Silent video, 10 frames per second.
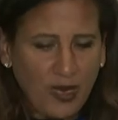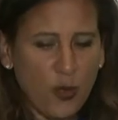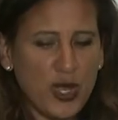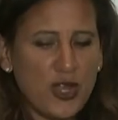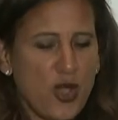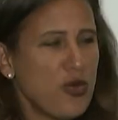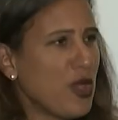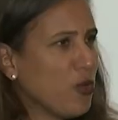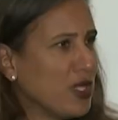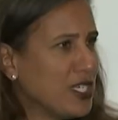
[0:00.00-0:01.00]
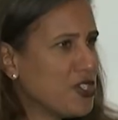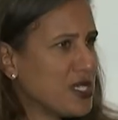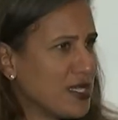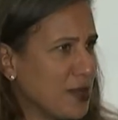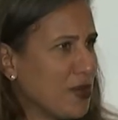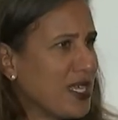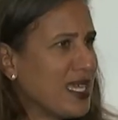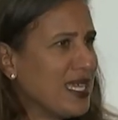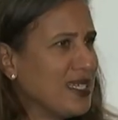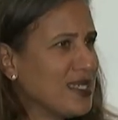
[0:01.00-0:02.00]
We know that religious
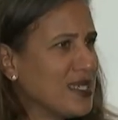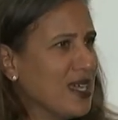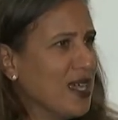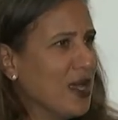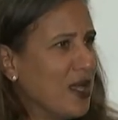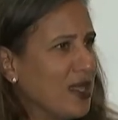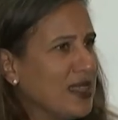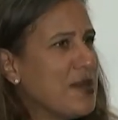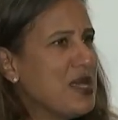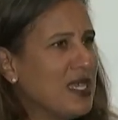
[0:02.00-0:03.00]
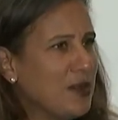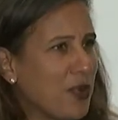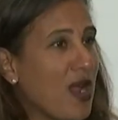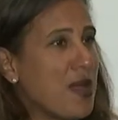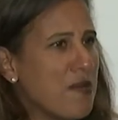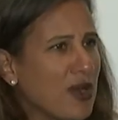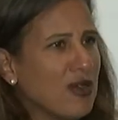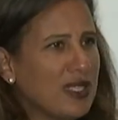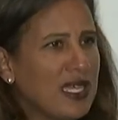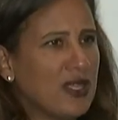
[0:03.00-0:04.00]
liberty is limited
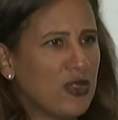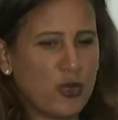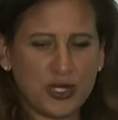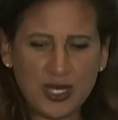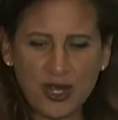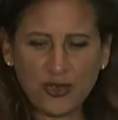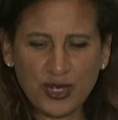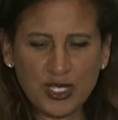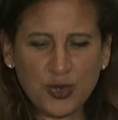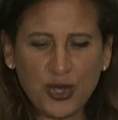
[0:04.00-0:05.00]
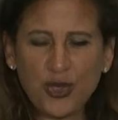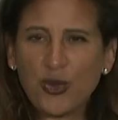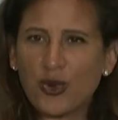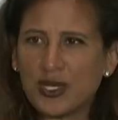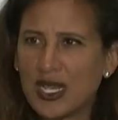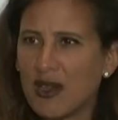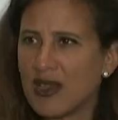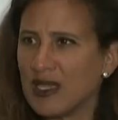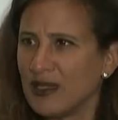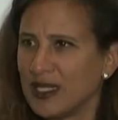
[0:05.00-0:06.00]
primarily in those countries with
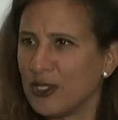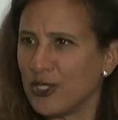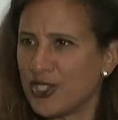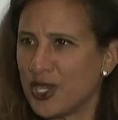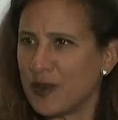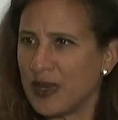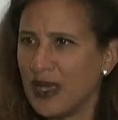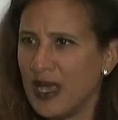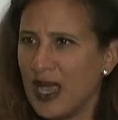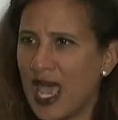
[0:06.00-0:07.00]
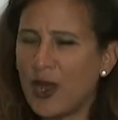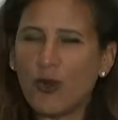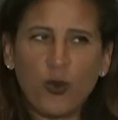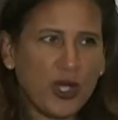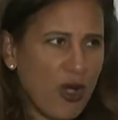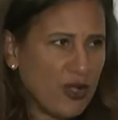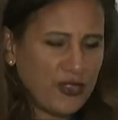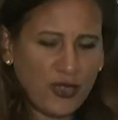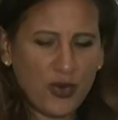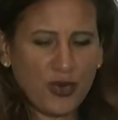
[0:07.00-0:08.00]
authoritarian leadership. And what we
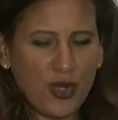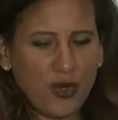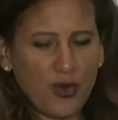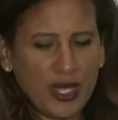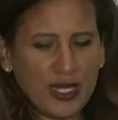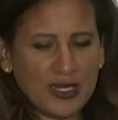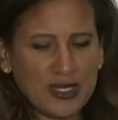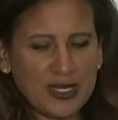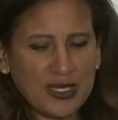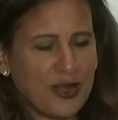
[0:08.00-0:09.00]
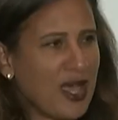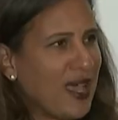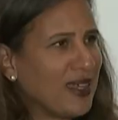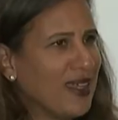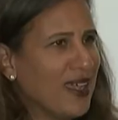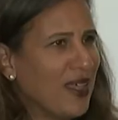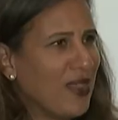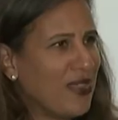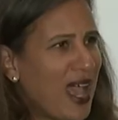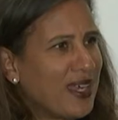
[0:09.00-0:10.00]
also know is that
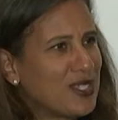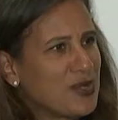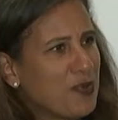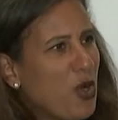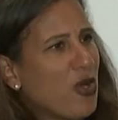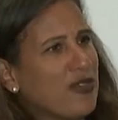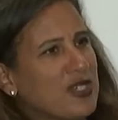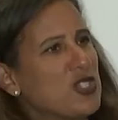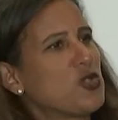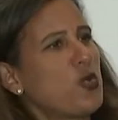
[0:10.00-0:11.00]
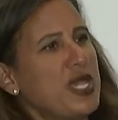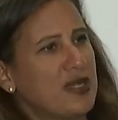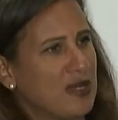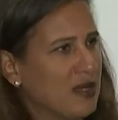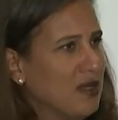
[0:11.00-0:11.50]
that is part of a suite